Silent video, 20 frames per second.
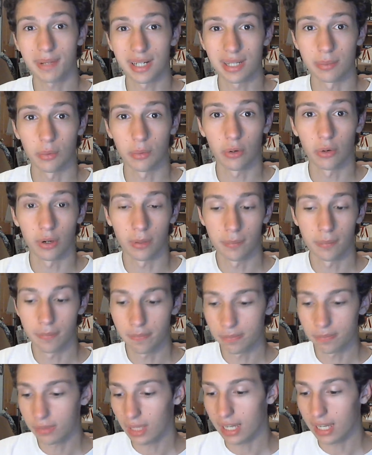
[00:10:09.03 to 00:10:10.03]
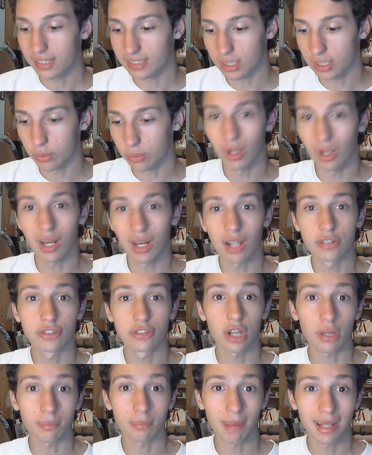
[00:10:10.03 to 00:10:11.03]
anymore. I said, well, I'll
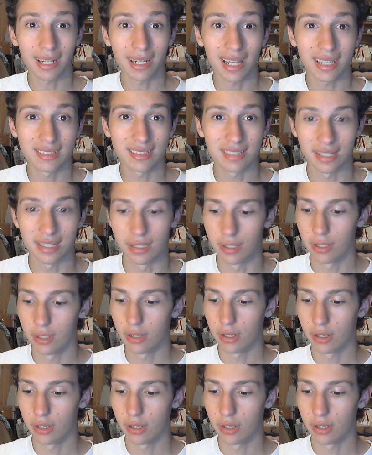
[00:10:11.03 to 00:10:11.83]
tuck my legs in.